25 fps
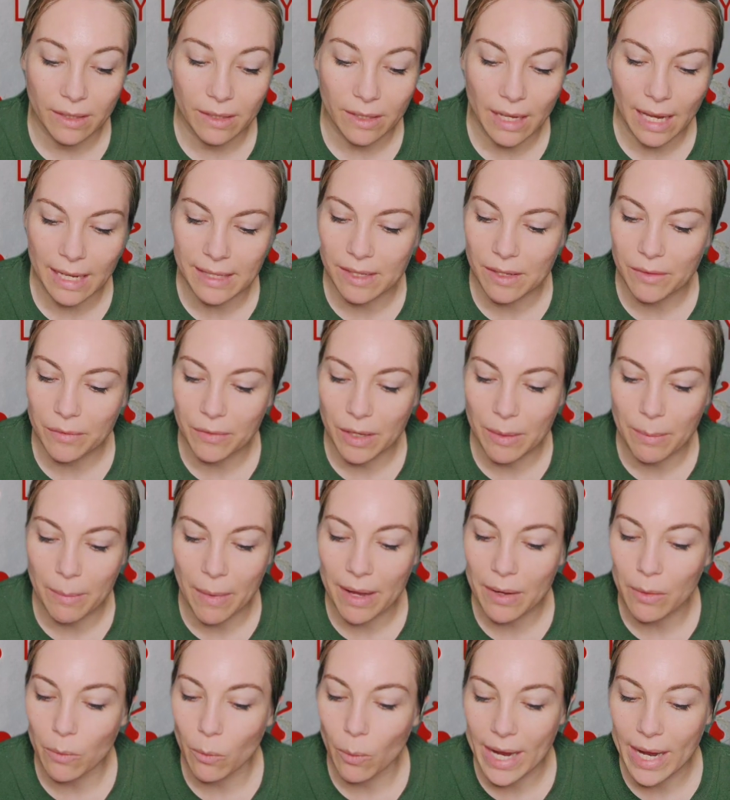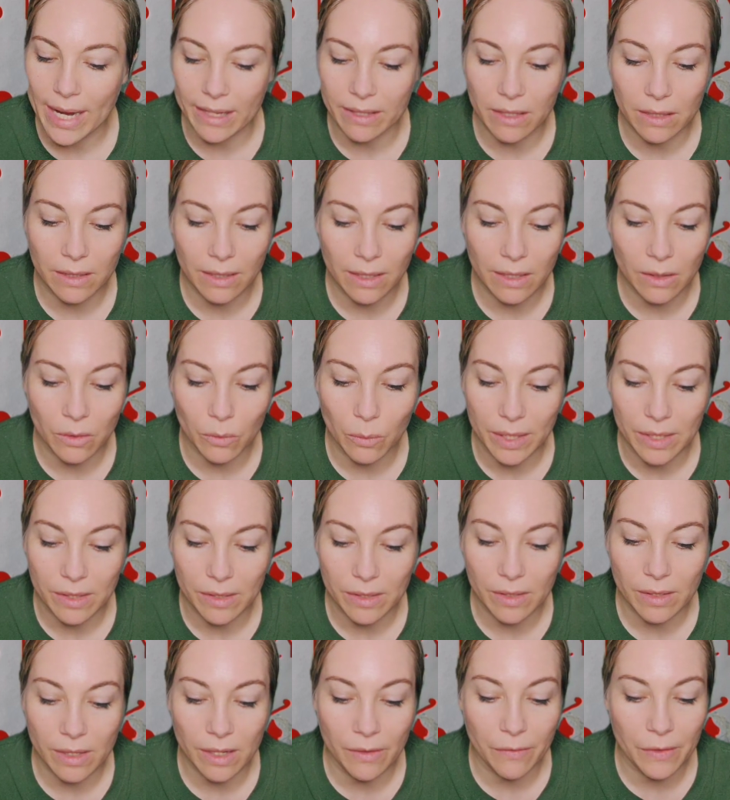as if he might wake the little
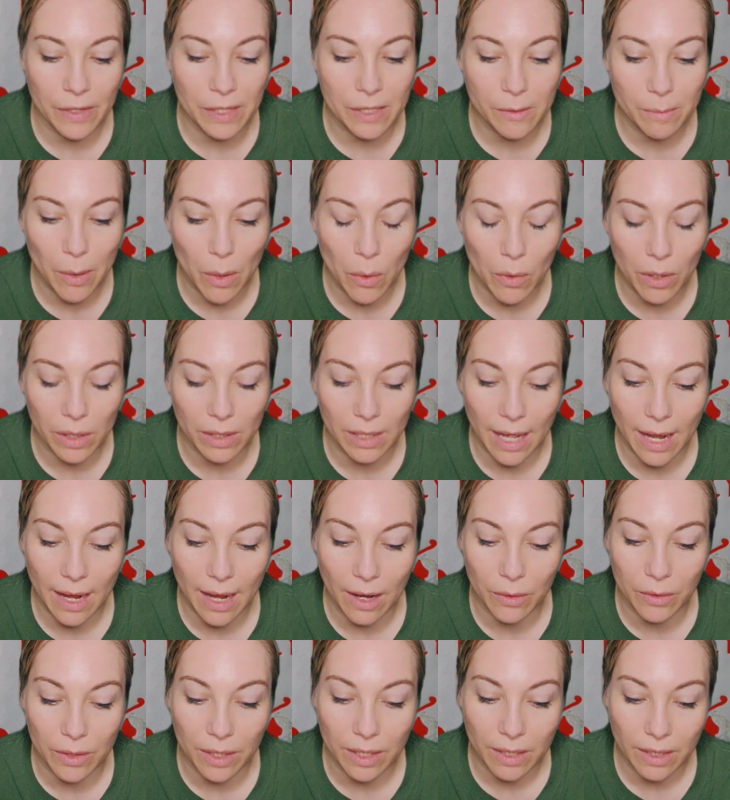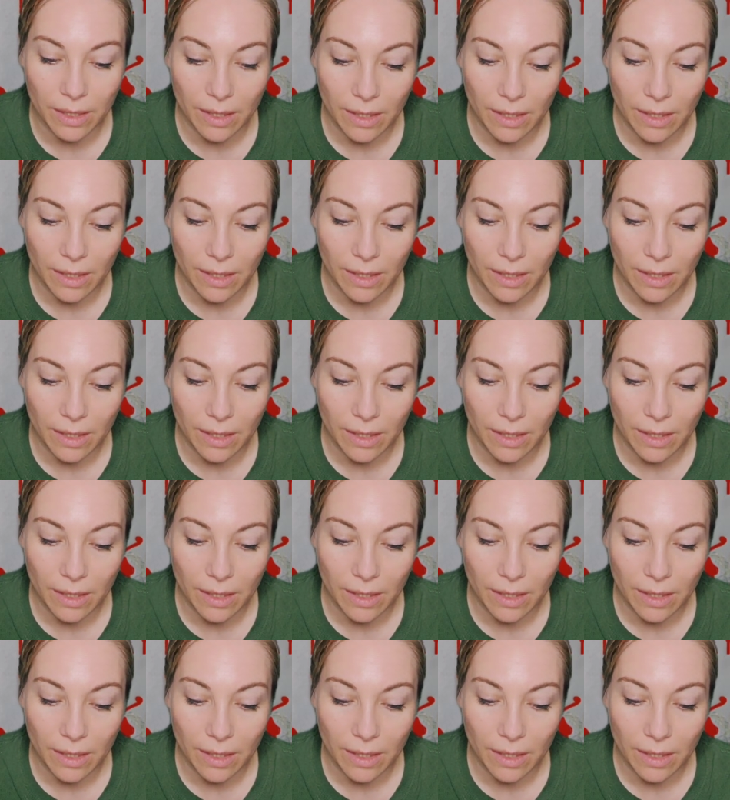ones if he spoke aloud.